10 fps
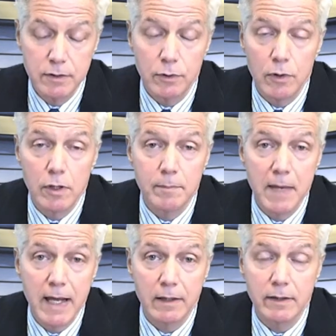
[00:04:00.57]
to
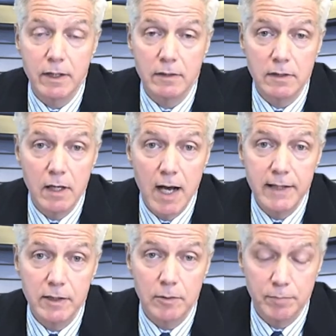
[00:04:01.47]
automatically
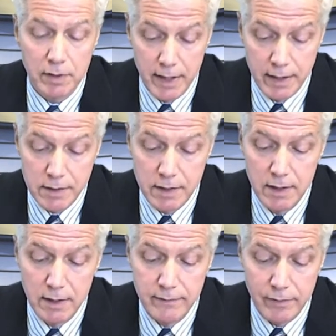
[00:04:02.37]
align their planes
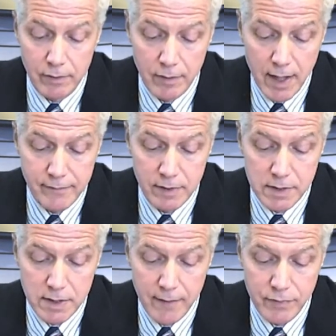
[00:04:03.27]
for arrival
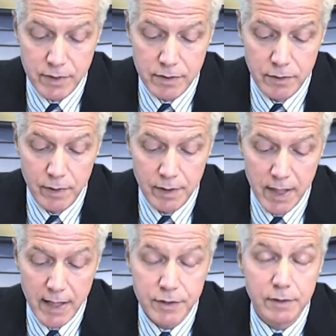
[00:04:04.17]
at San Francisco
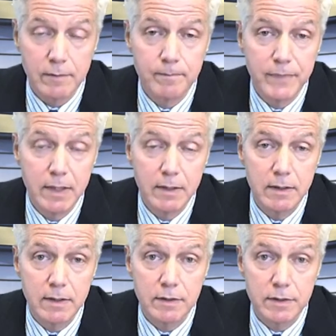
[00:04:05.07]
International.
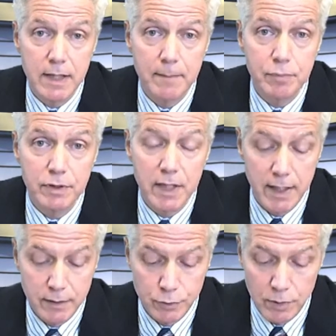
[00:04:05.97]
It does not
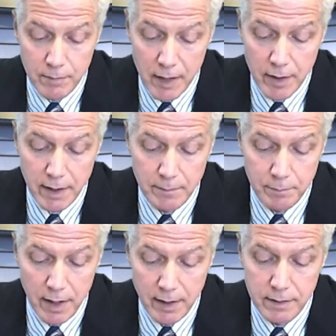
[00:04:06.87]
pertain to American
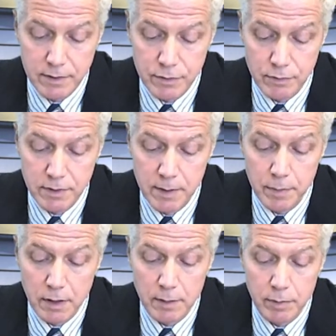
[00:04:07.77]
pilots, who
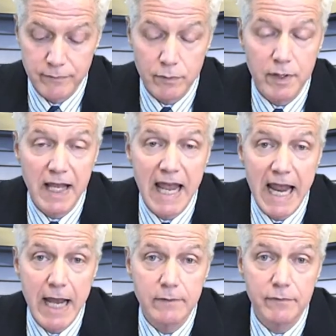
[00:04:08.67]
typically prefer to
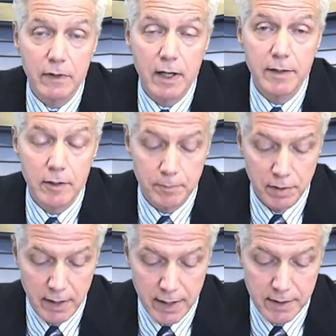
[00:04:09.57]
hand fly their
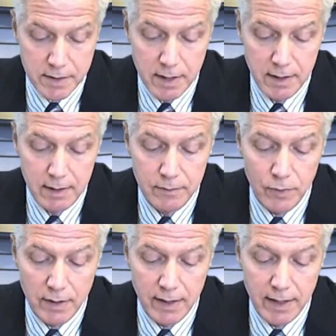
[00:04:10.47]
planes
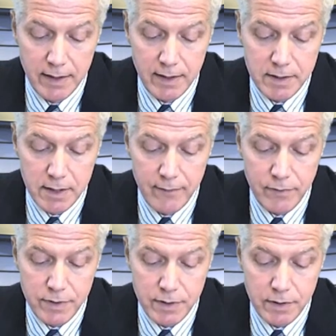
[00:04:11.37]
while landing at San
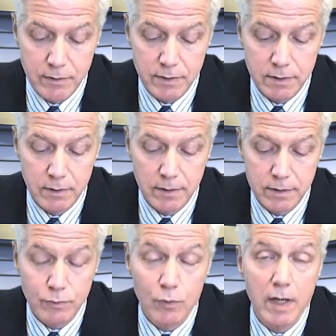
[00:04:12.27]
Francisco, as long
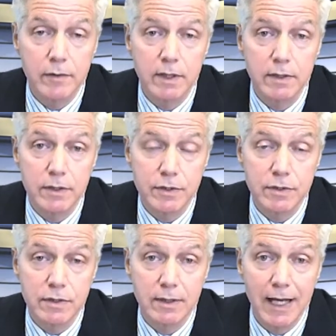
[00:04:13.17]
as weather
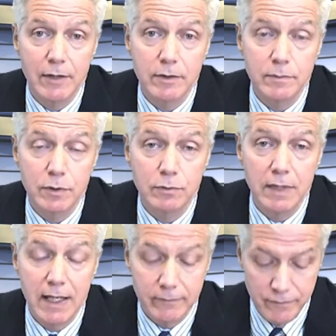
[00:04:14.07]
conditions allow them to
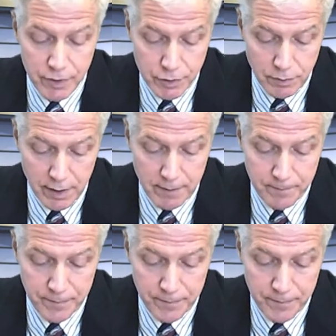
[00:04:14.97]
land visually.